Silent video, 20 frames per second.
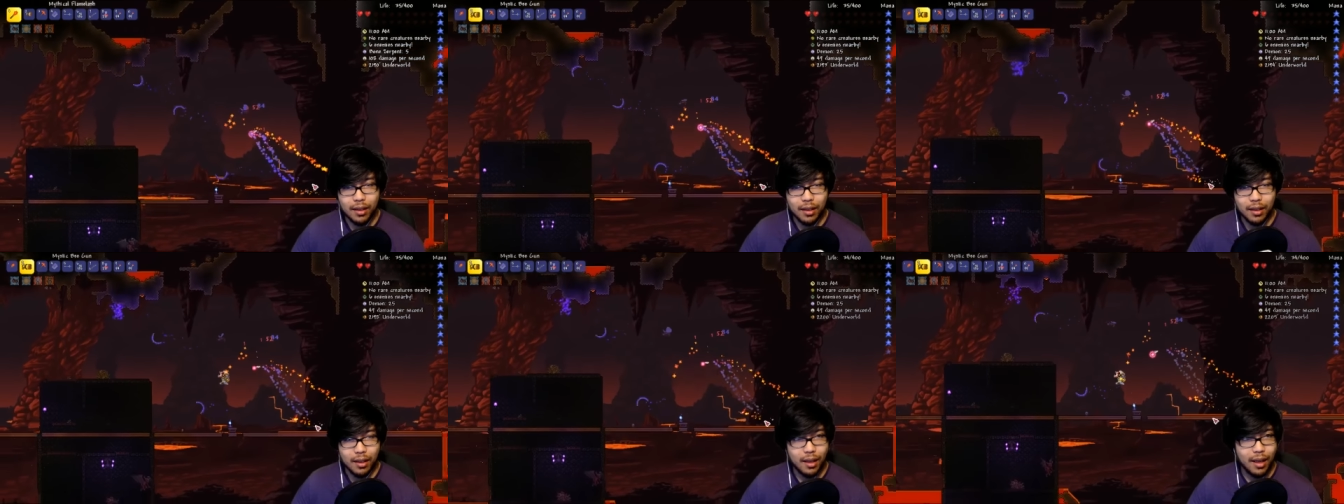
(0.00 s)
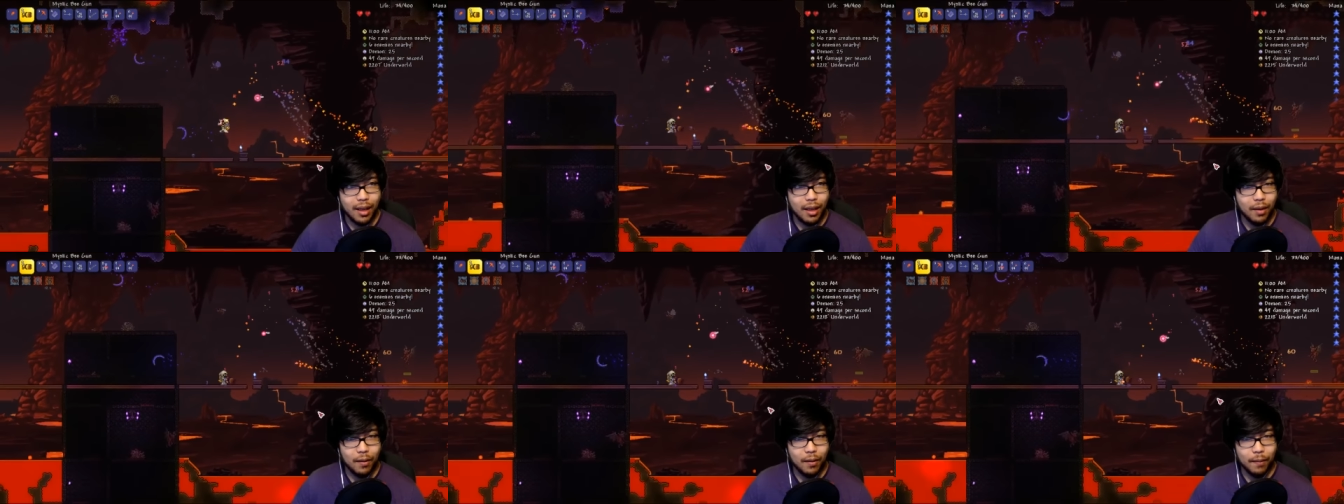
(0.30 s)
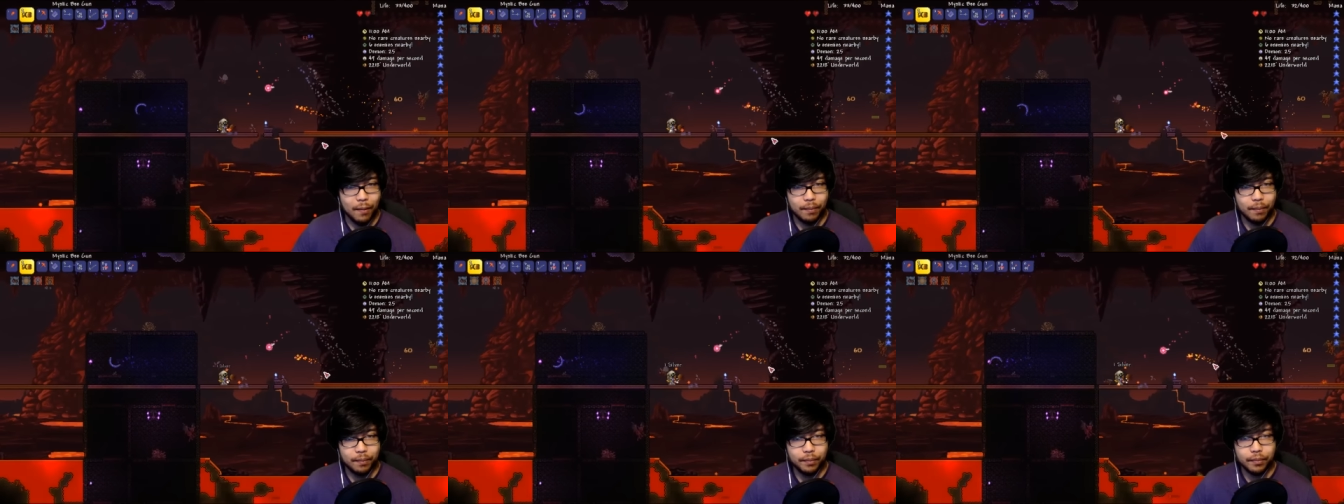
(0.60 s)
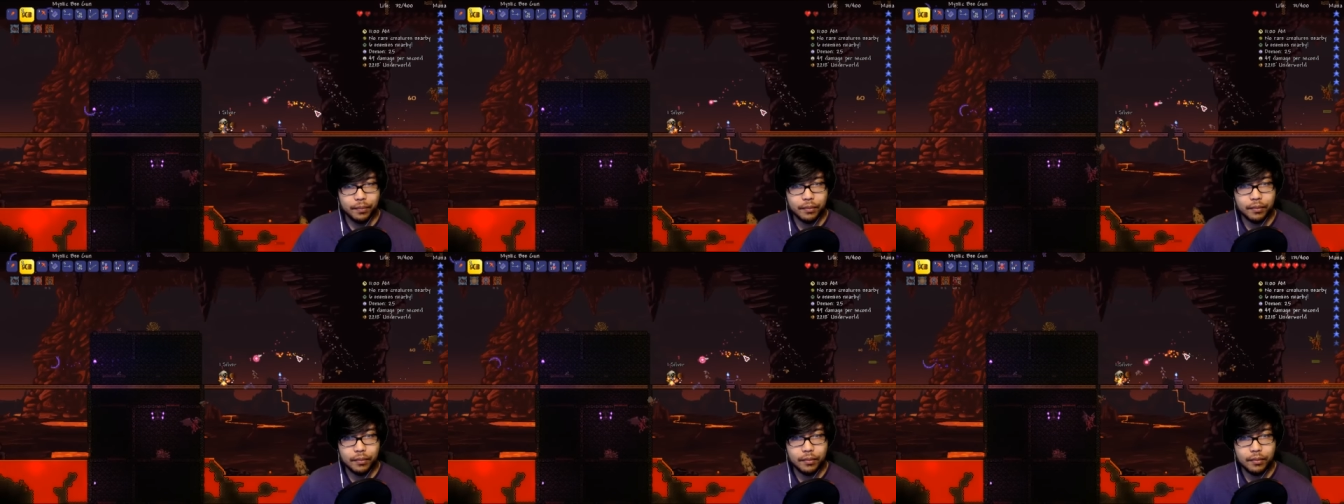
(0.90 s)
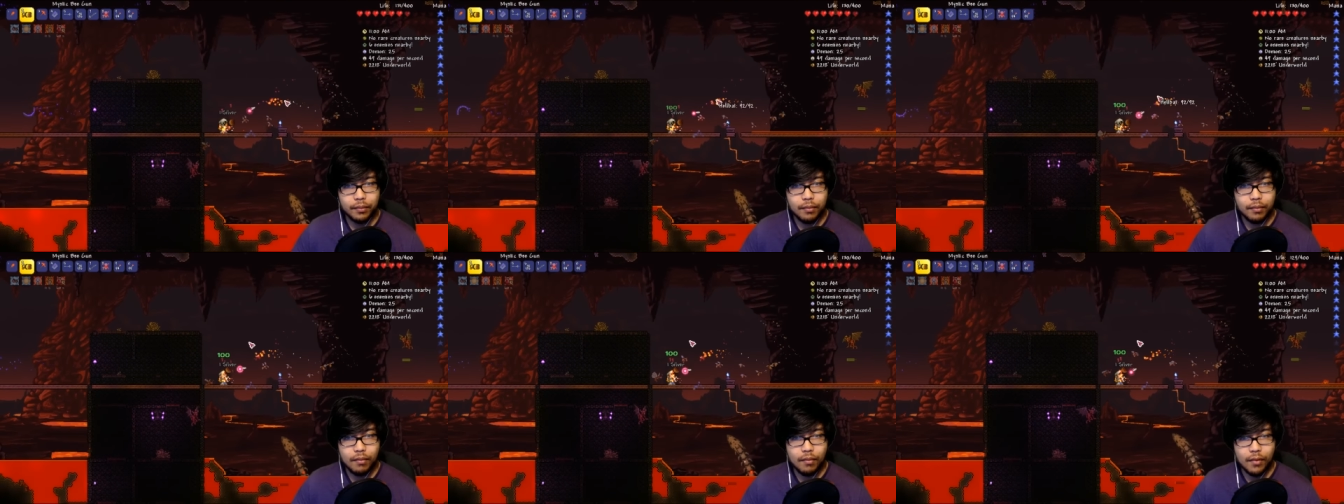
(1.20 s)
Ow.
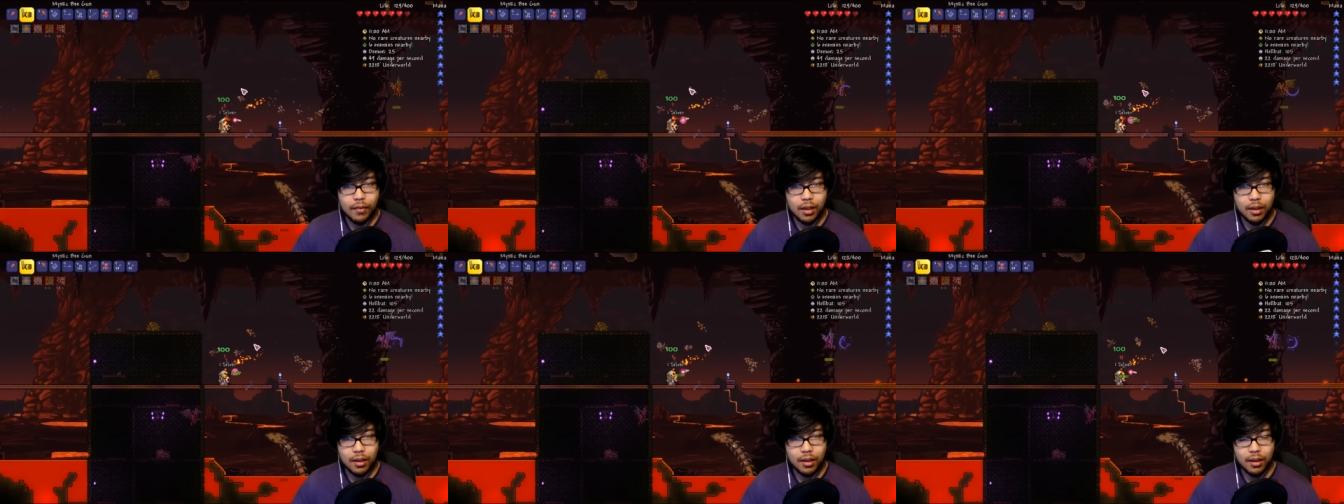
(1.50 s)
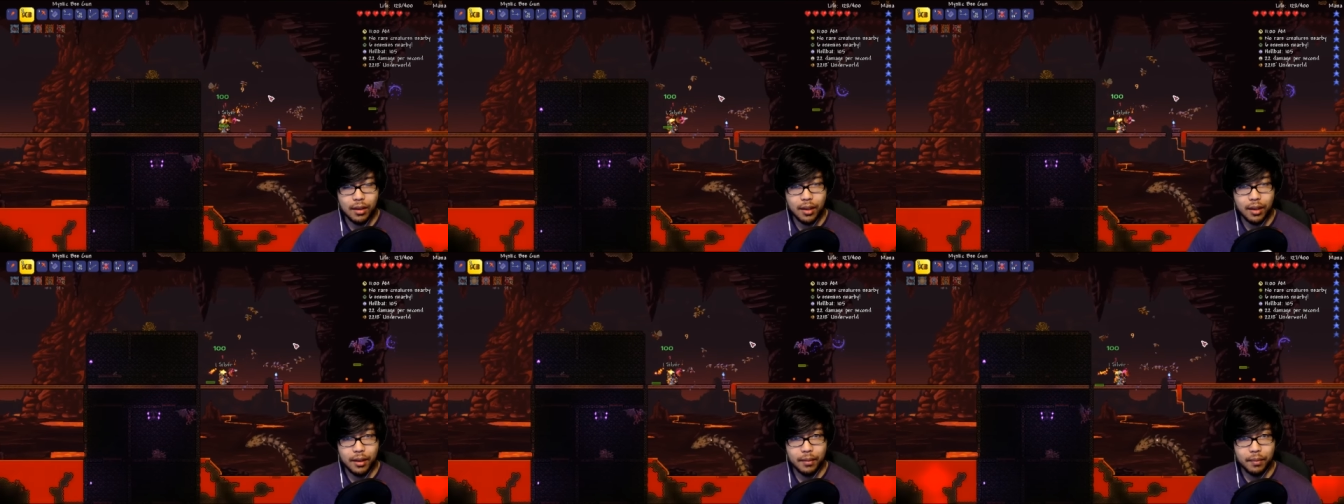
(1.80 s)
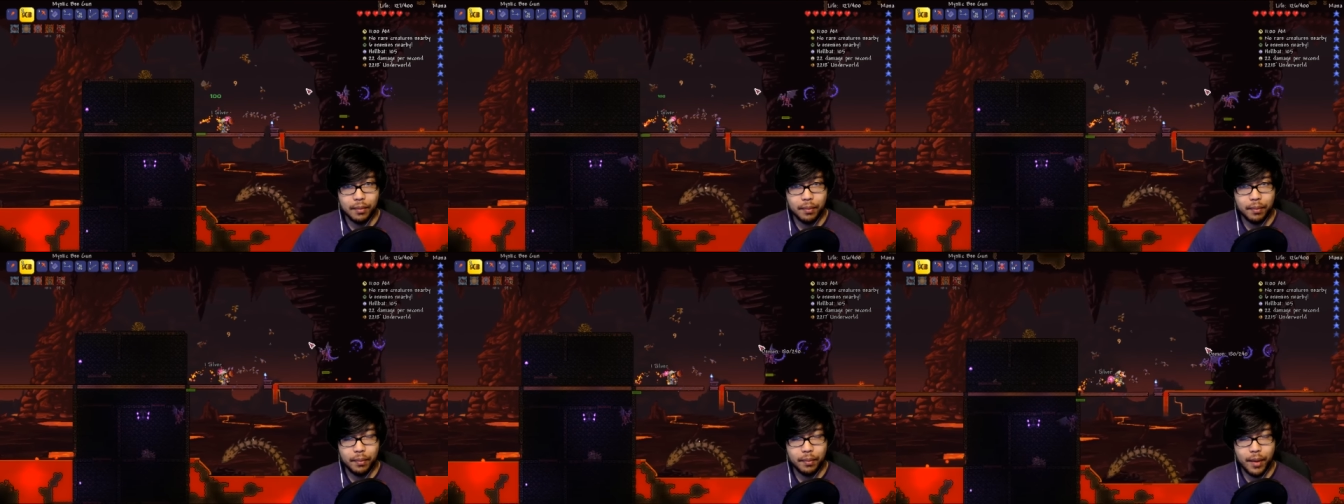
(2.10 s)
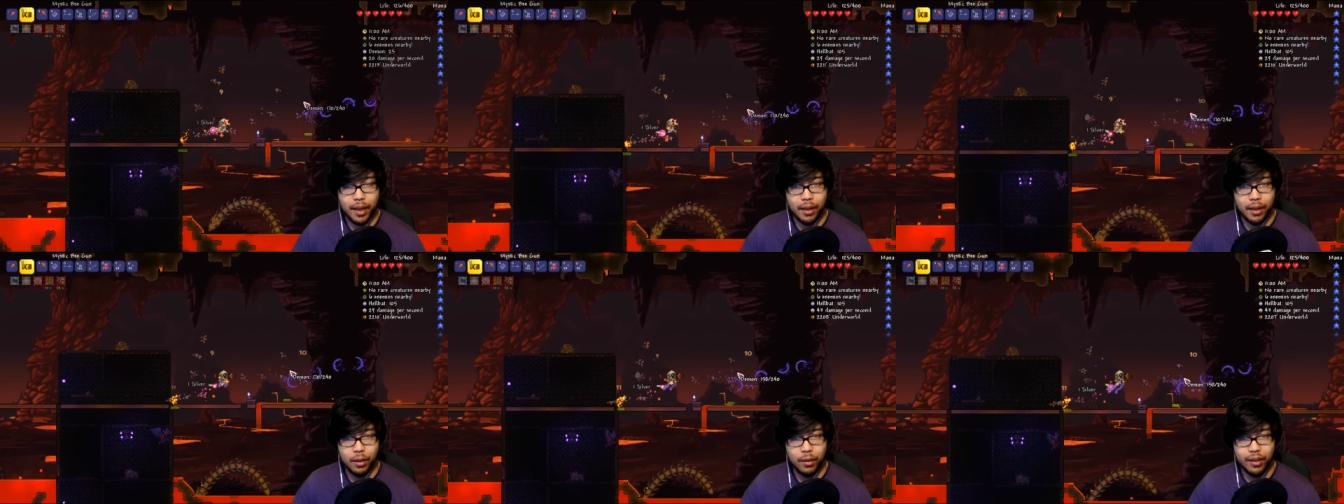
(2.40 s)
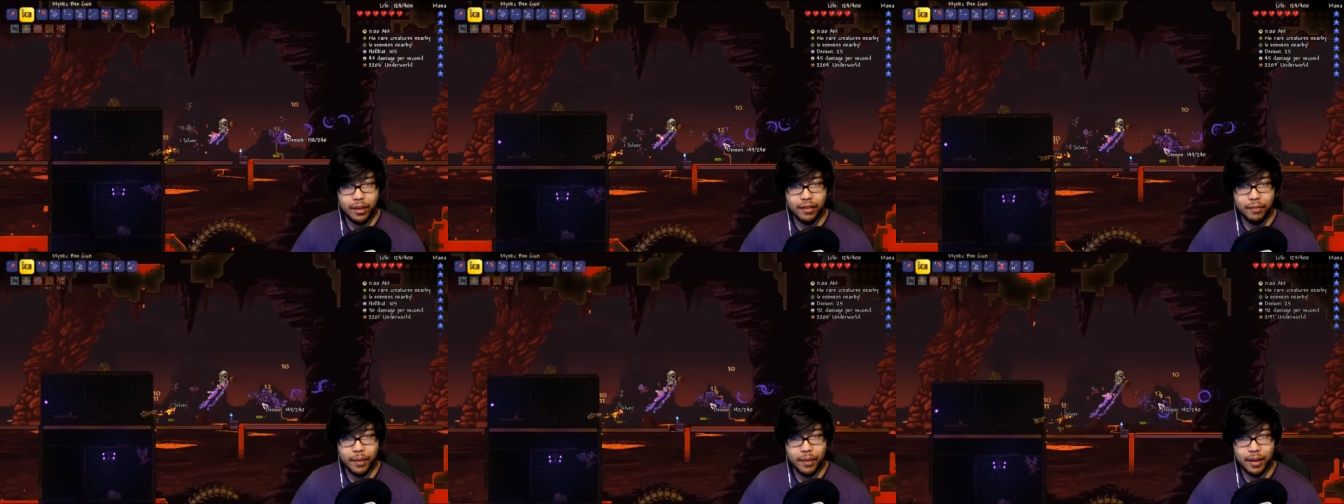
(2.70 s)
Like,
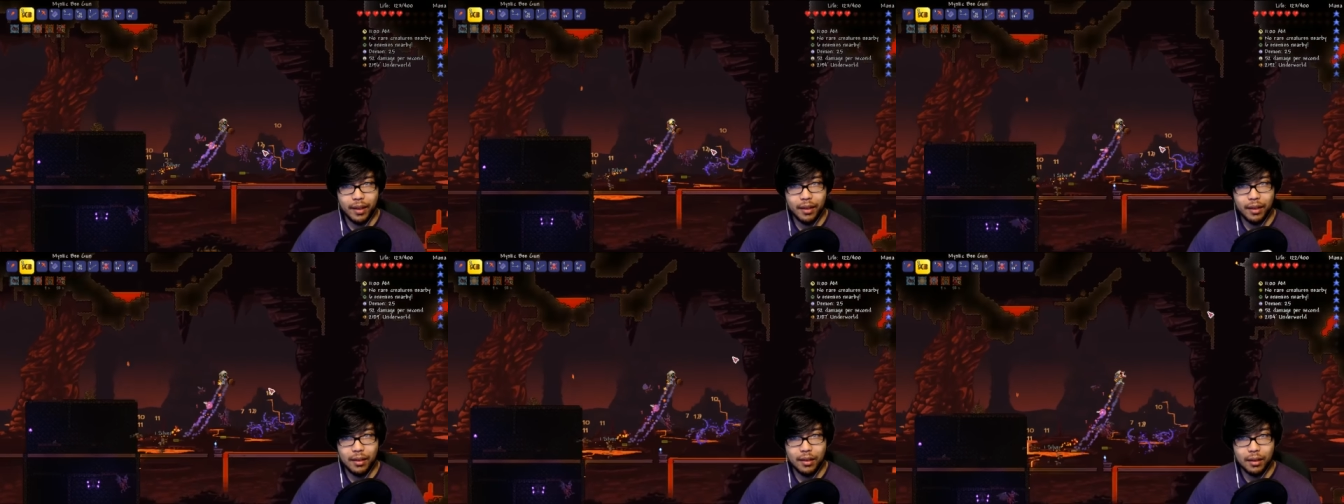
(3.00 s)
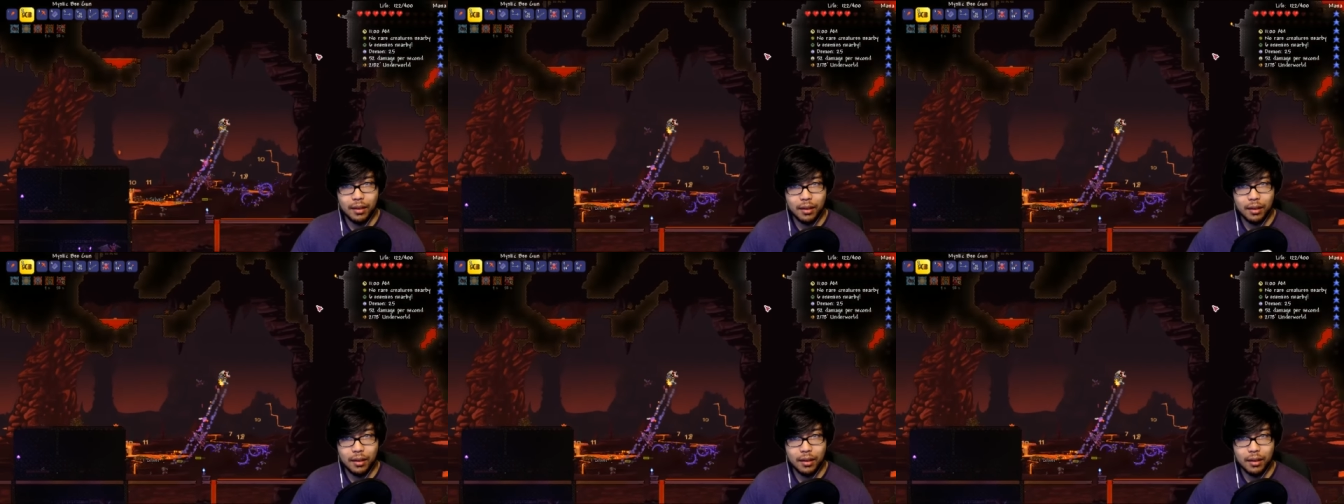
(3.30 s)
queen of pain.